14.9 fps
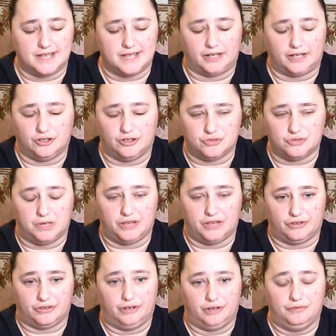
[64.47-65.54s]
or 23rd.
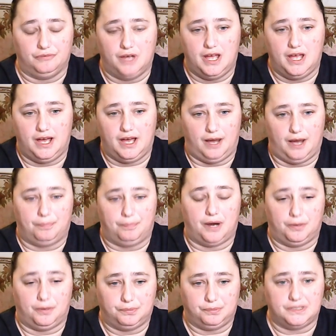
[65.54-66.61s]
I
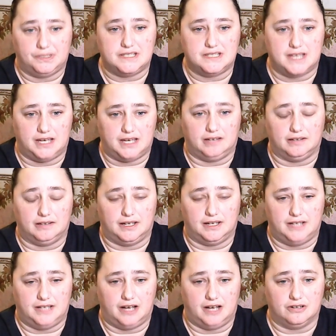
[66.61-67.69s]
probably take a day
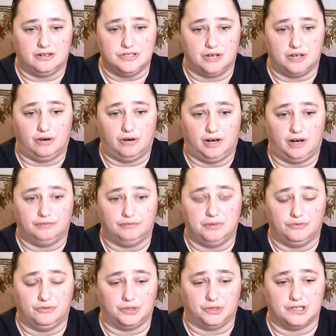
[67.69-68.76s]
or so off before
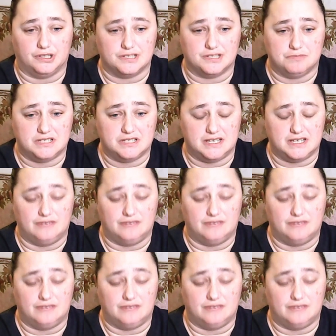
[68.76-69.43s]
Christmas Eve,